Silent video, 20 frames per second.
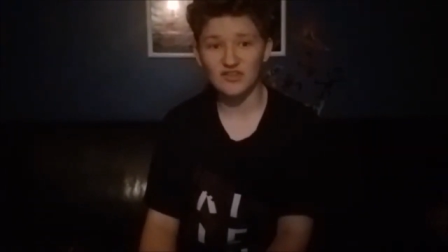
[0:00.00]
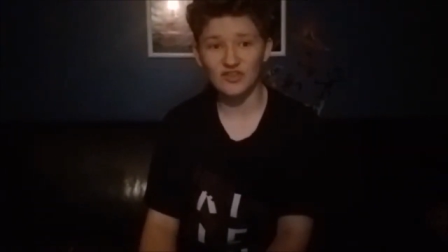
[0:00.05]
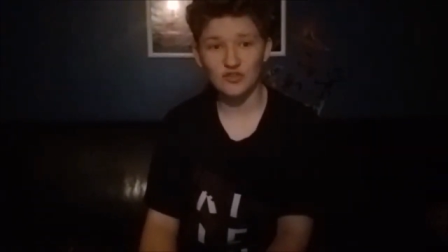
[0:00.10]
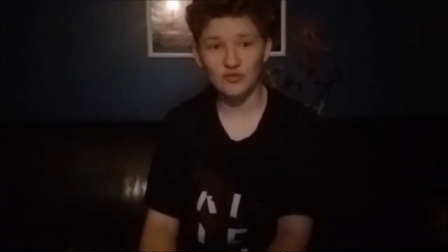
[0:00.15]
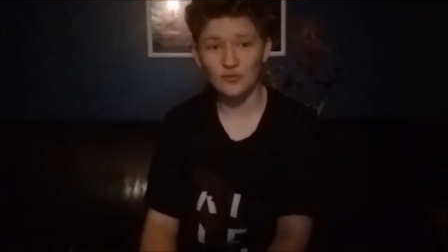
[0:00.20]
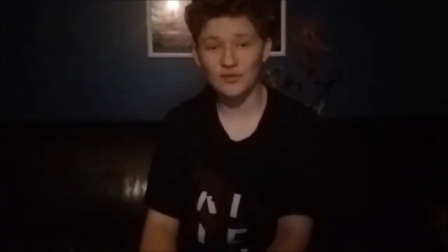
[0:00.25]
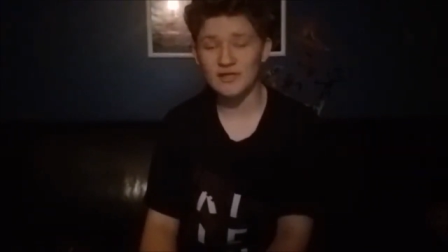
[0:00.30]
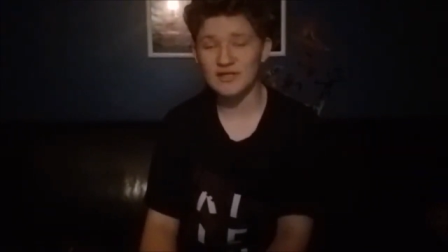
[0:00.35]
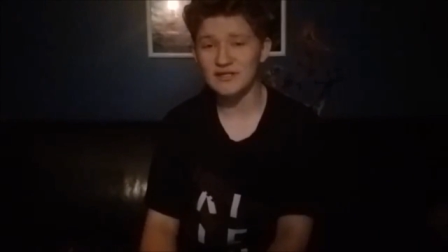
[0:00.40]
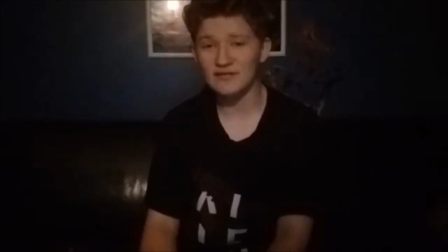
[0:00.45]

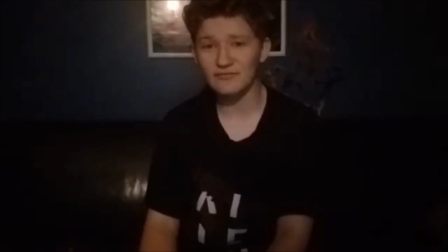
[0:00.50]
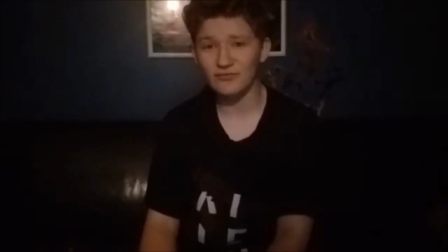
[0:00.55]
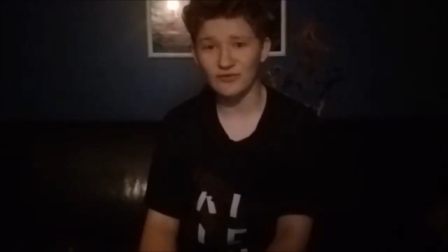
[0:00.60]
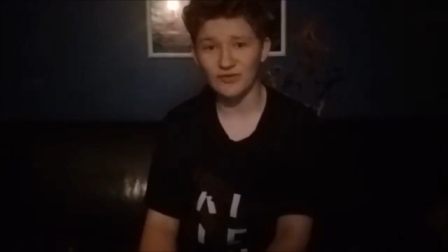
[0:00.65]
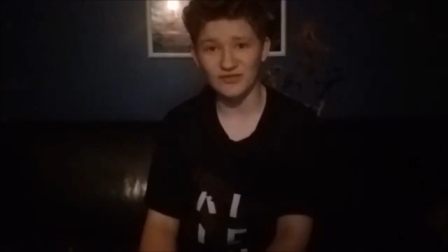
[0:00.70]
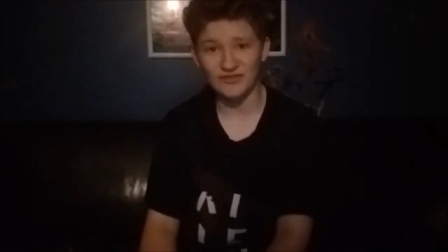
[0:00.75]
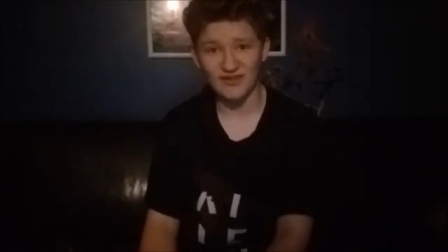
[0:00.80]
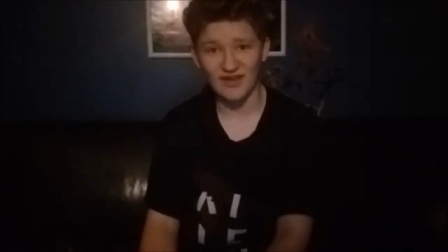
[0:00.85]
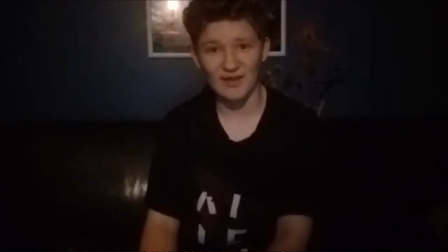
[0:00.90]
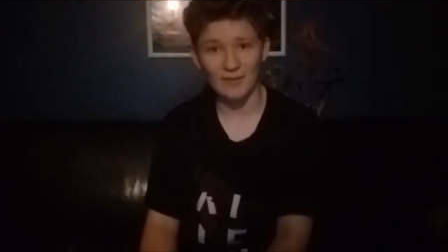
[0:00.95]
three
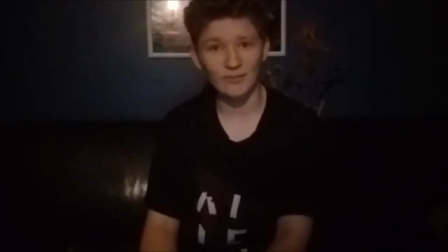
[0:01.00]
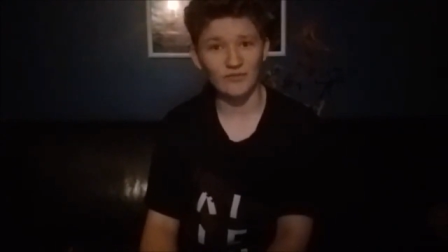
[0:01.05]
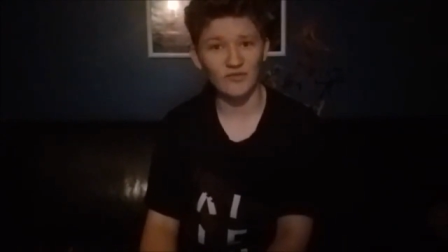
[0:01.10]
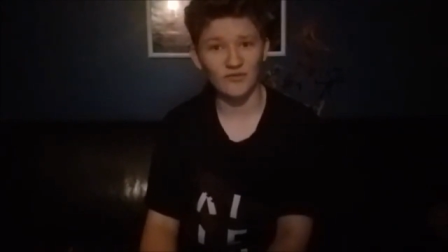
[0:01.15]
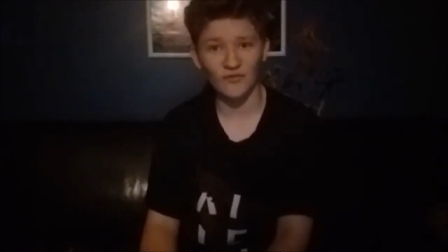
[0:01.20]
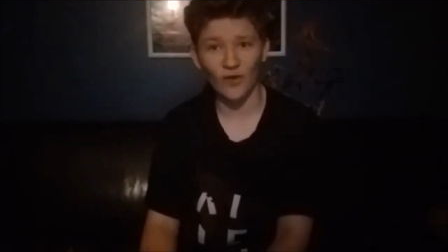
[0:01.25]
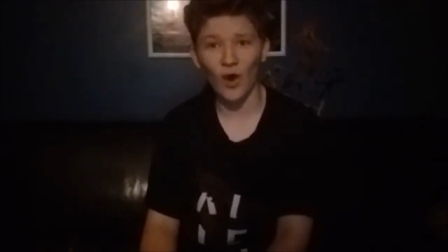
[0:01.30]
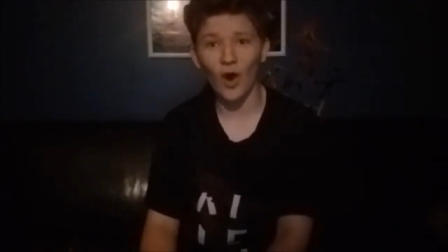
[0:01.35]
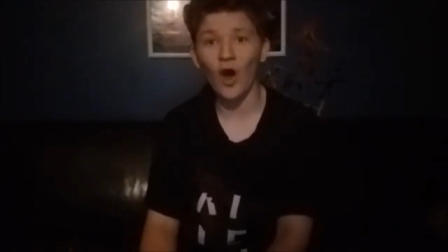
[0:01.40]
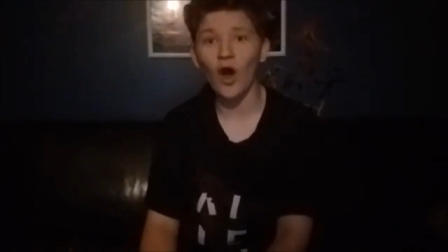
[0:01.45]
different types
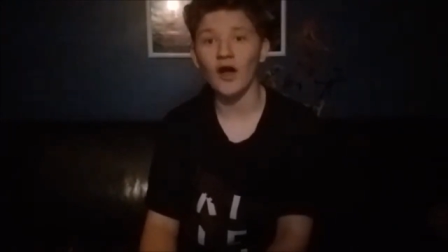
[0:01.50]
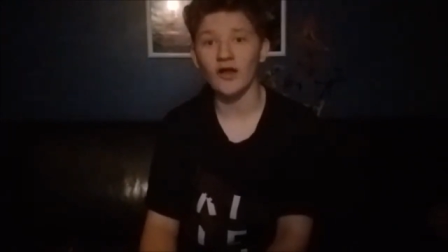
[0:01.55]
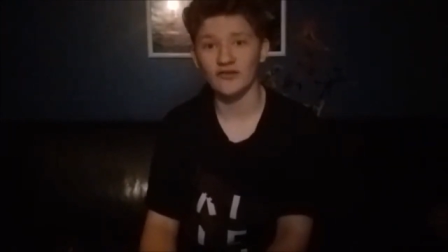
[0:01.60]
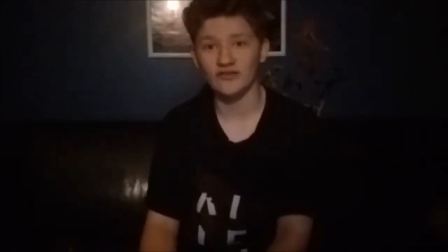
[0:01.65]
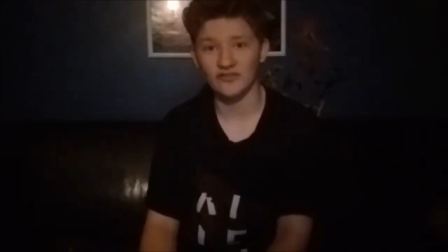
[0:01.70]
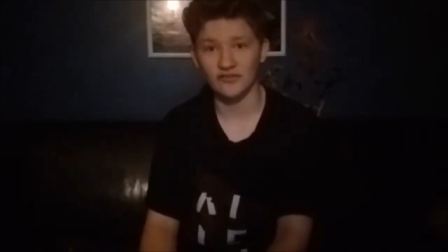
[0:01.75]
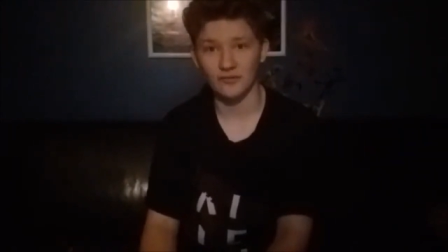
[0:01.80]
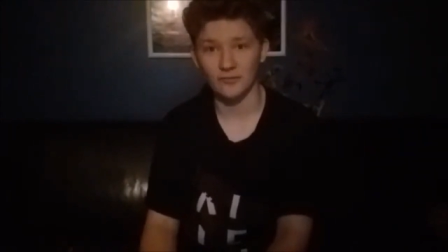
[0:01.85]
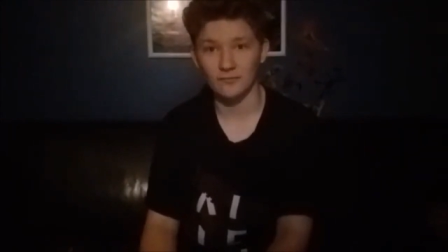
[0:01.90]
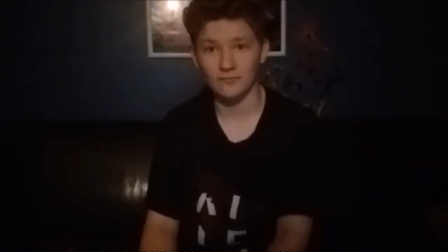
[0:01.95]
of
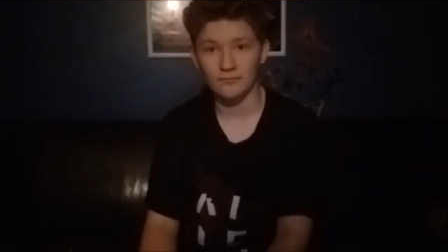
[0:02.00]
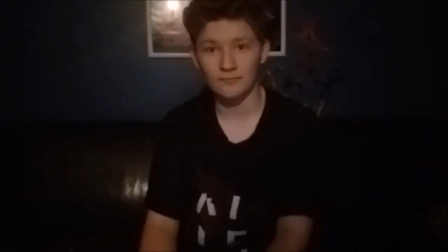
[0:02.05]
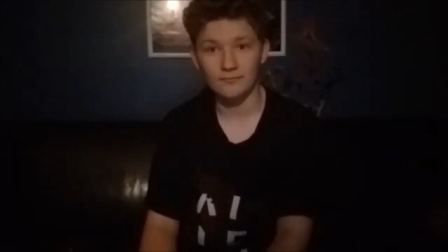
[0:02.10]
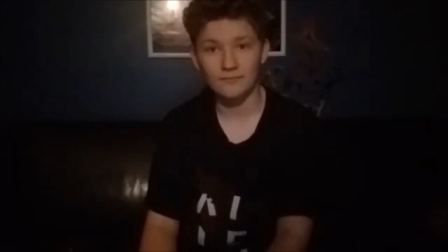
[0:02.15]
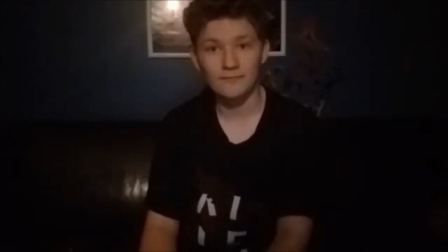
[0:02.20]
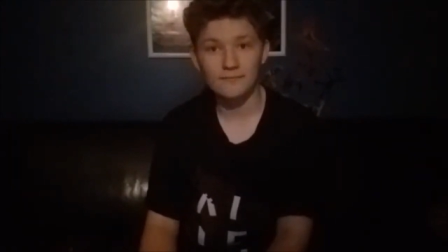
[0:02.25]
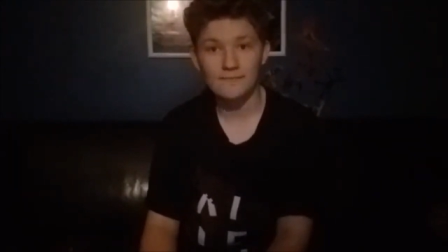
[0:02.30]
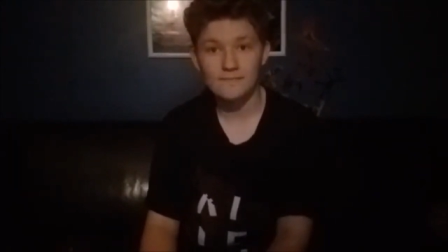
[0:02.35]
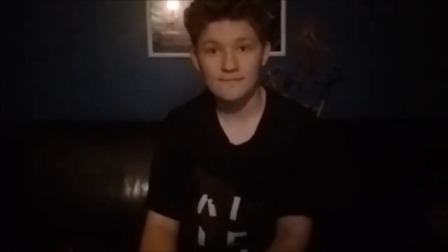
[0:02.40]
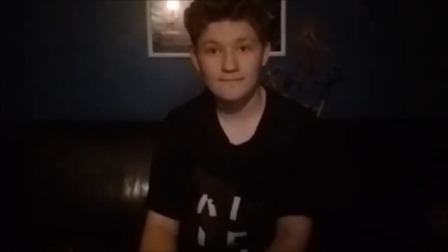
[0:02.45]
awesome.